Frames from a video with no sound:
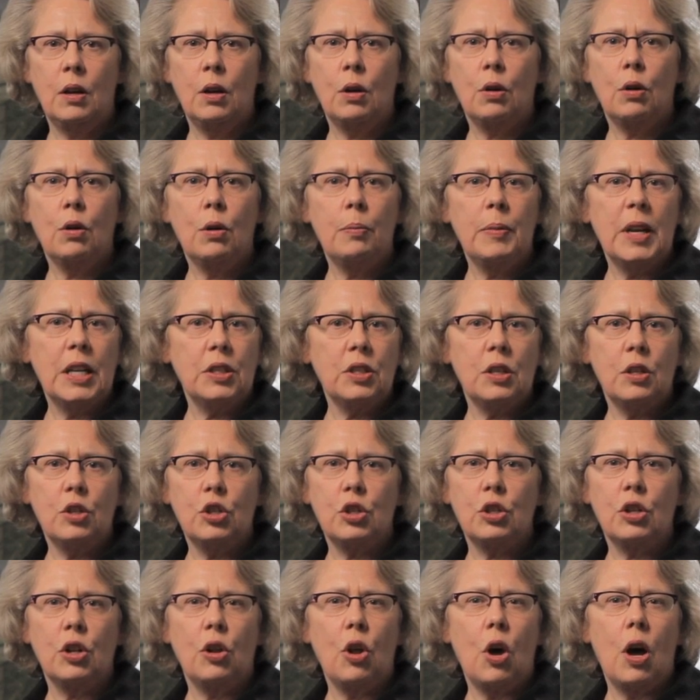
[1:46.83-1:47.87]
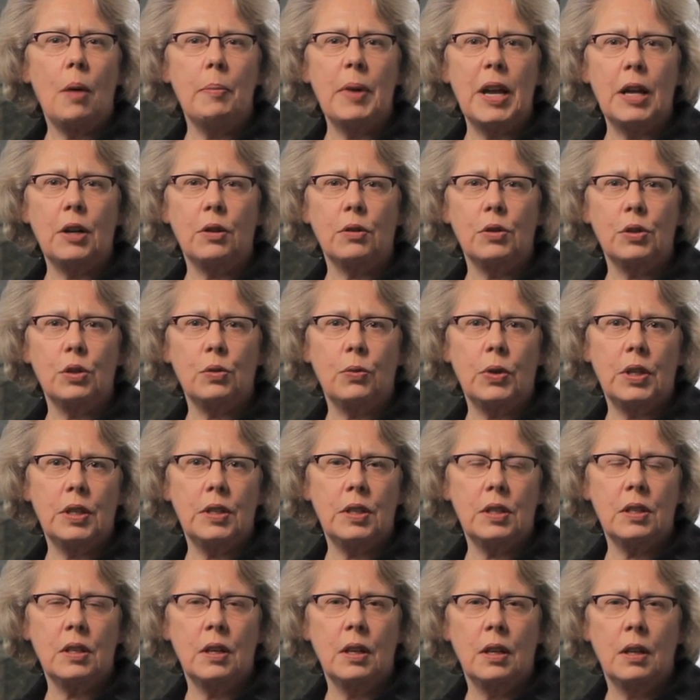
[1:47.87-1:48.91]
Her message to lawmakers
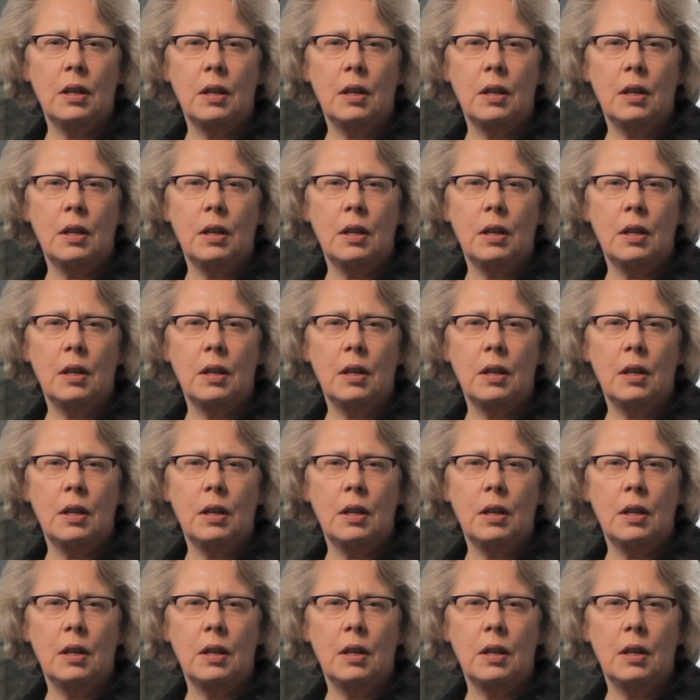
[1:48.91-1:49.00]
was